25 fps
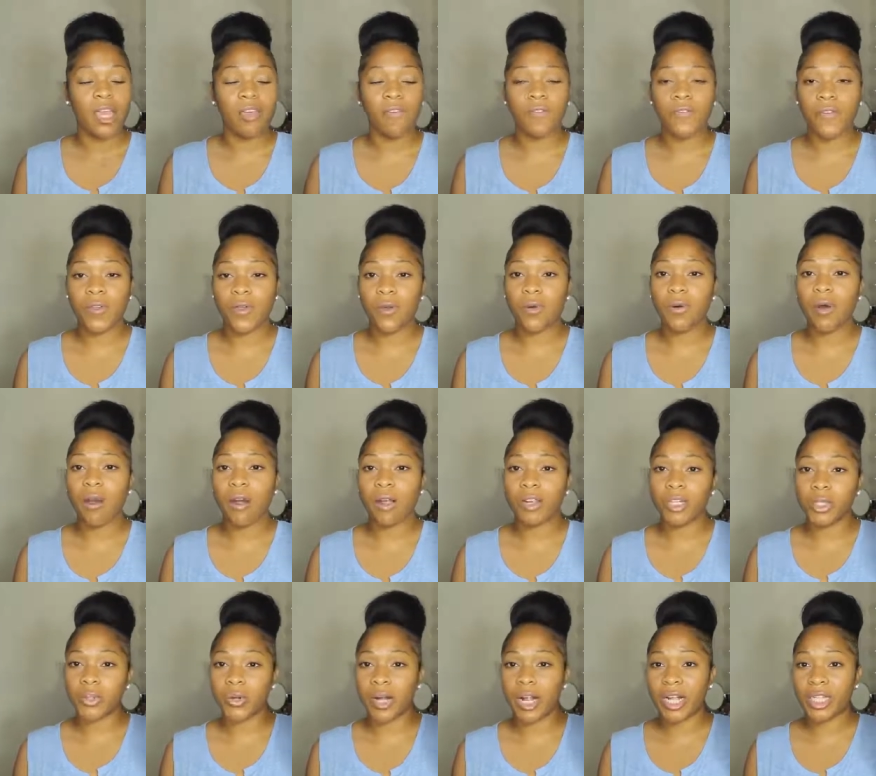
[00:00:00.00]
if you
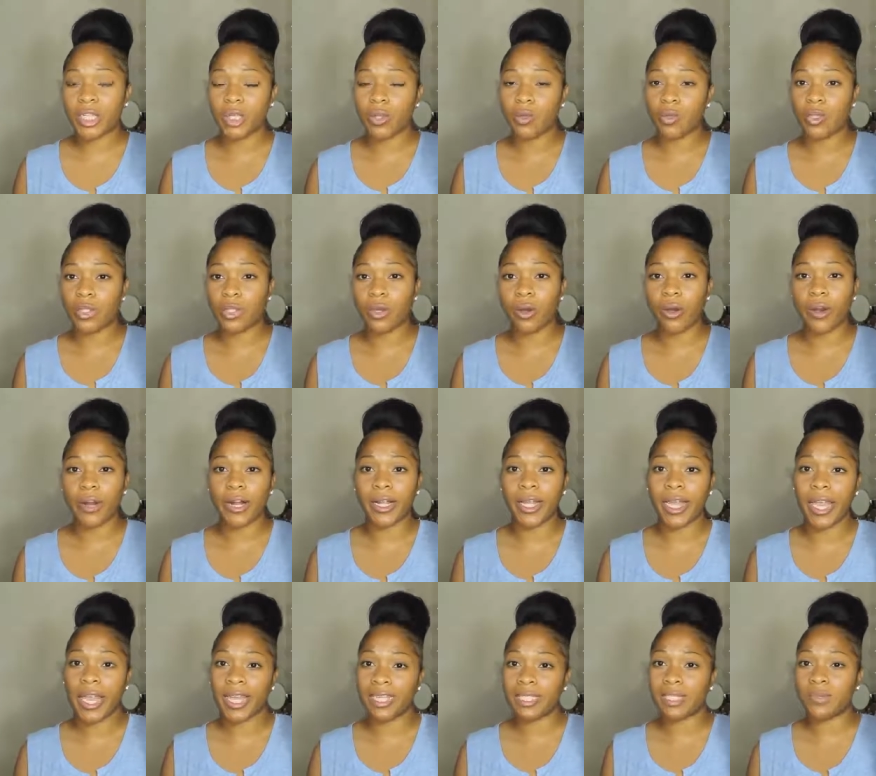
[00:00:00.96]
are trying to
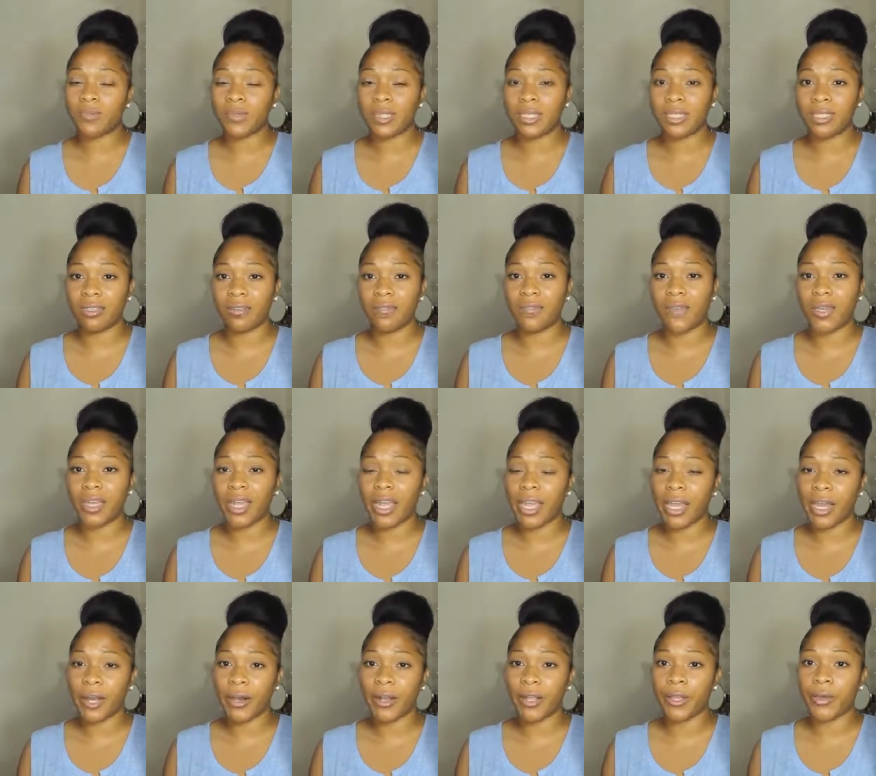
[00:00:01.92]
target a specific
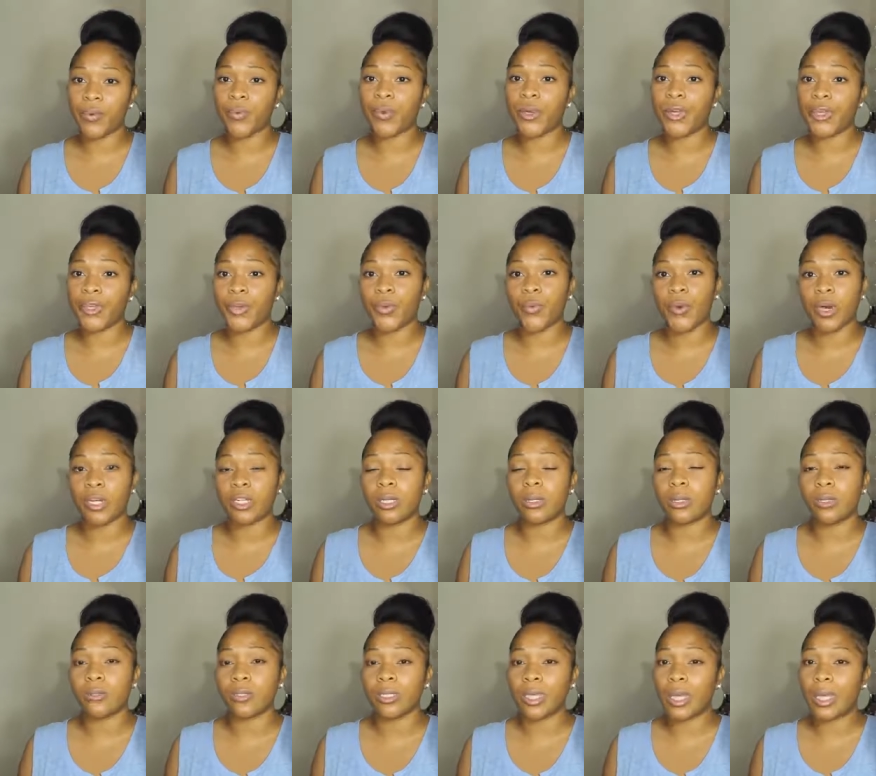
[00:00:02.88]
area where you want
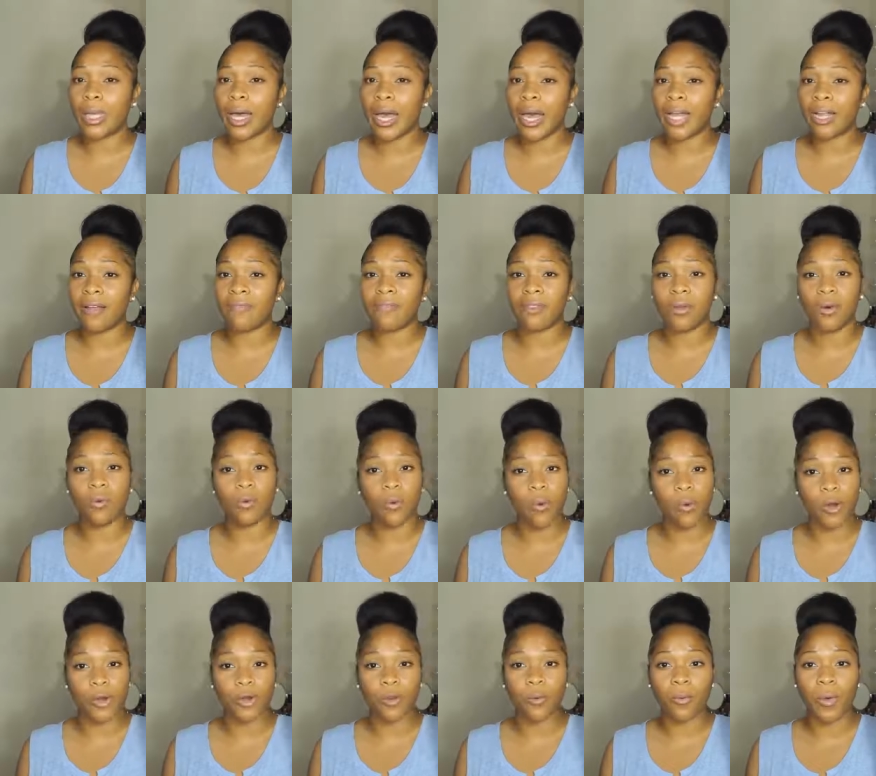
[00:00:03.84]
to lose a lot of the
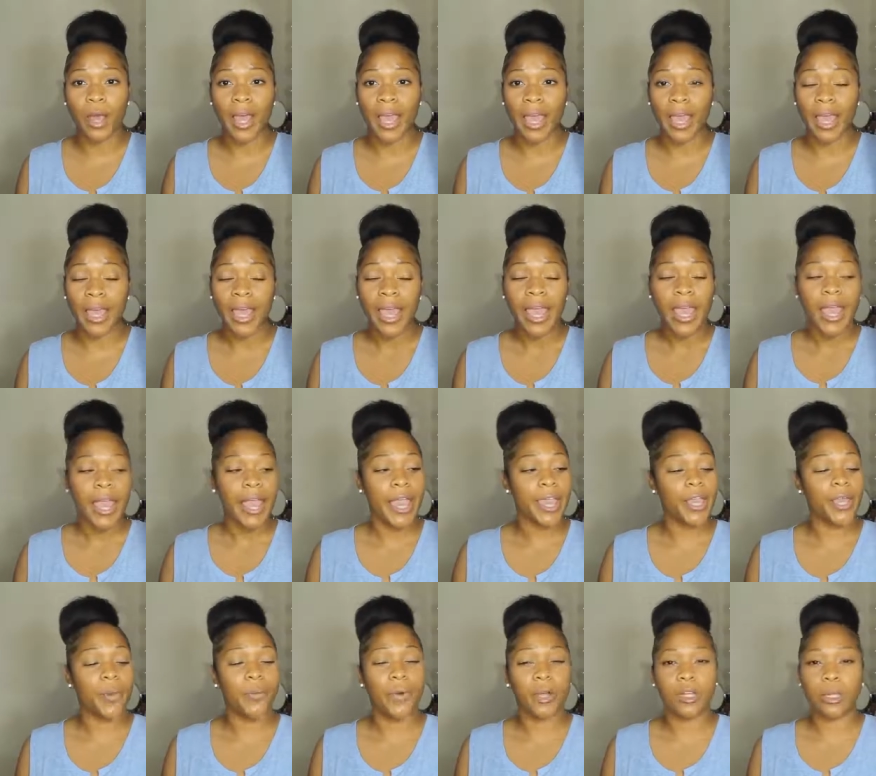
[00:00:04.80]
water weight
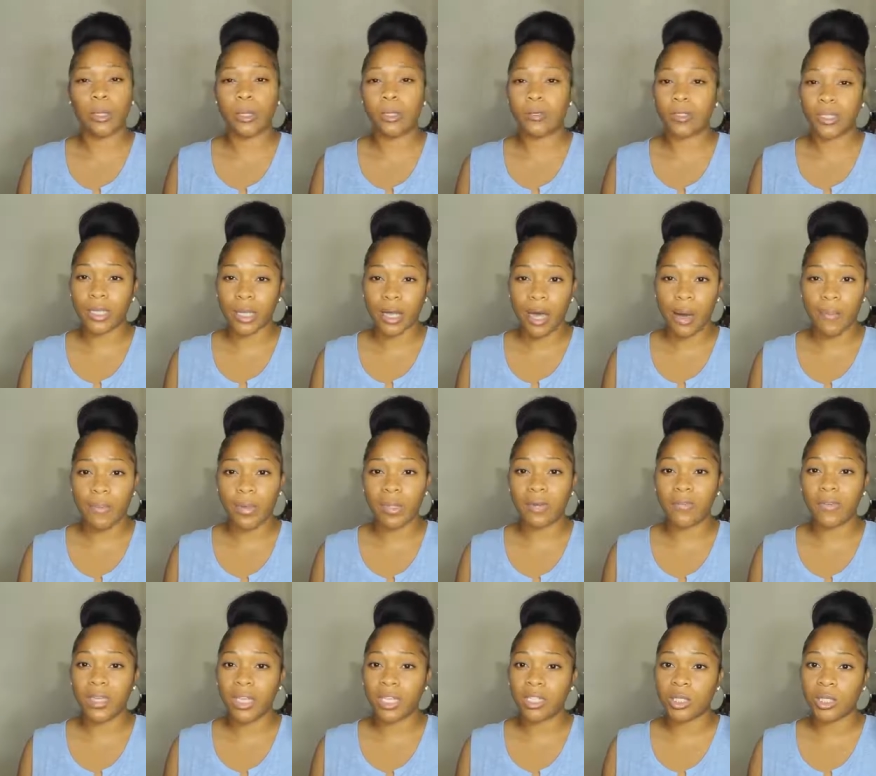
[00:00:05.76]
and you want to lose a couple
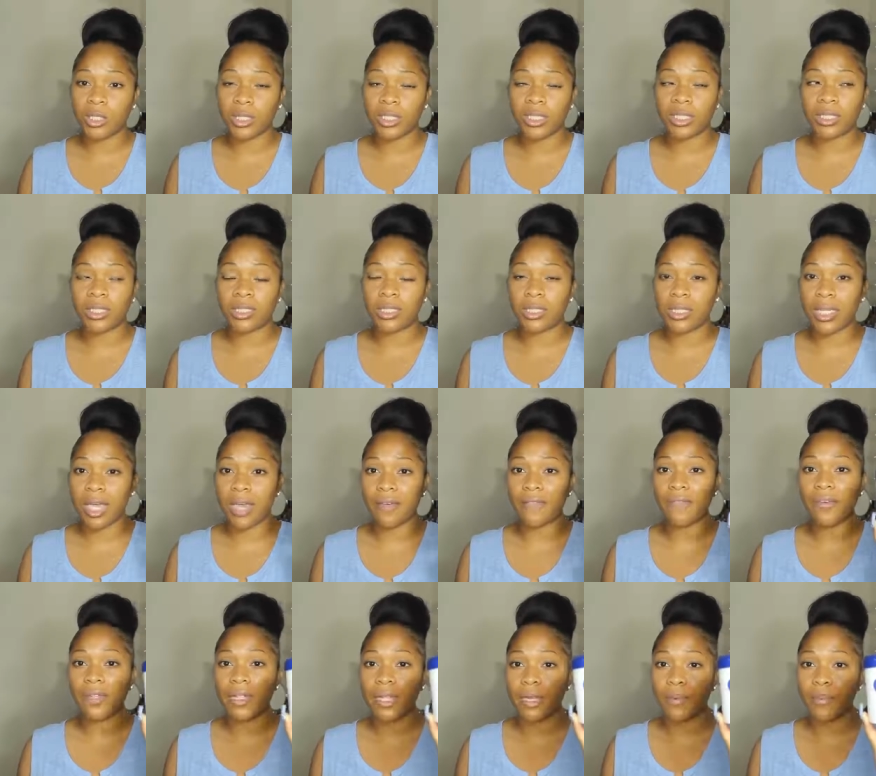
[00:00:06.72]
of inches,
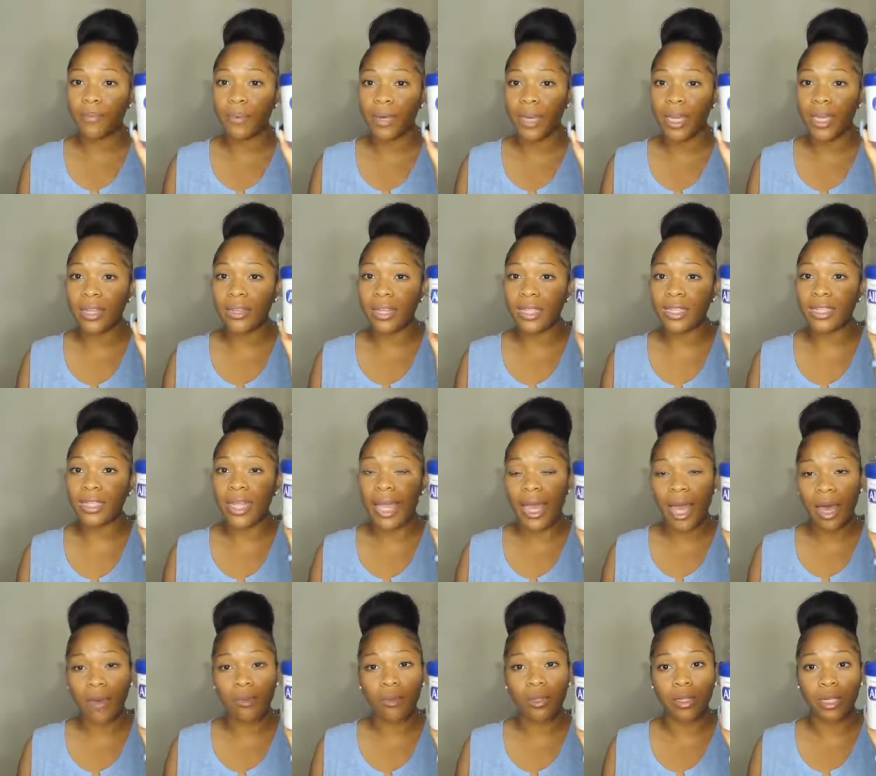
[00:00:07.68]
definitely pick this
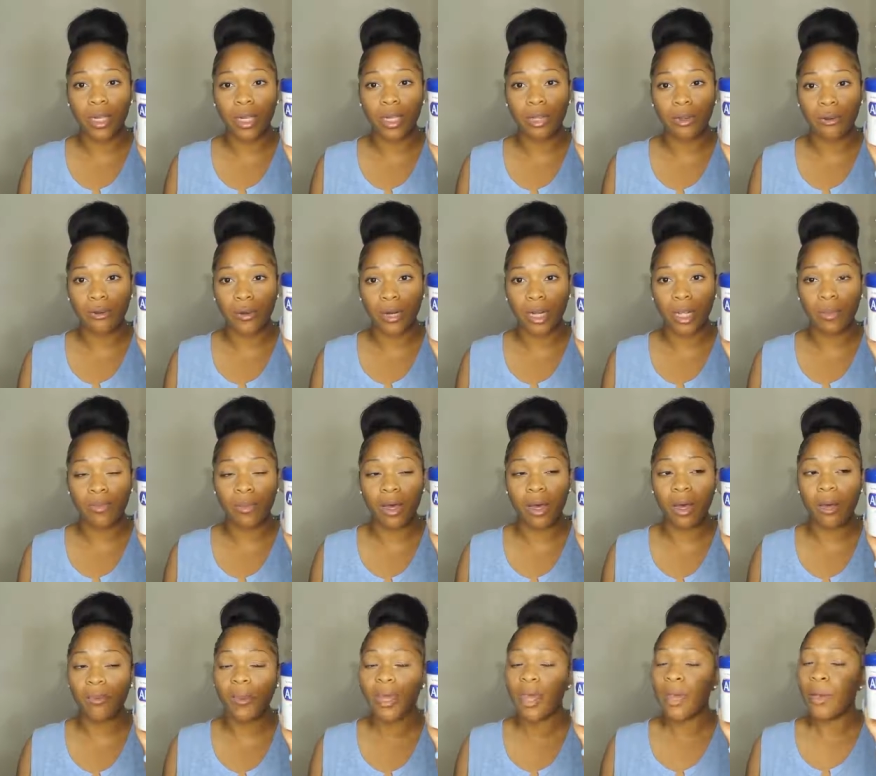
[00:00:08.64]
Abilene cream
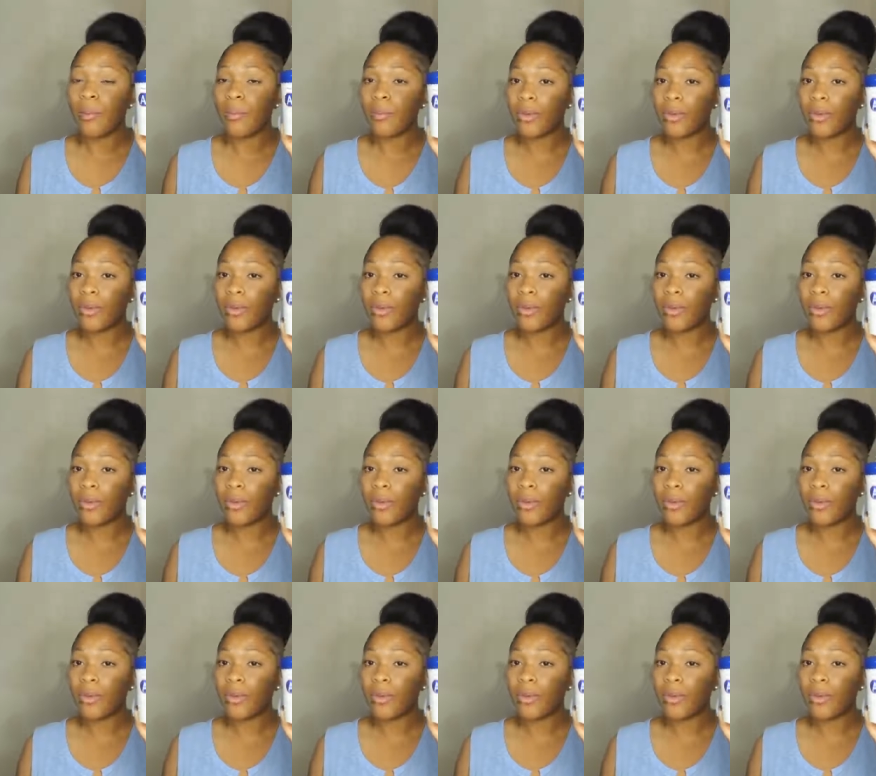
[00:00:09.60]
up,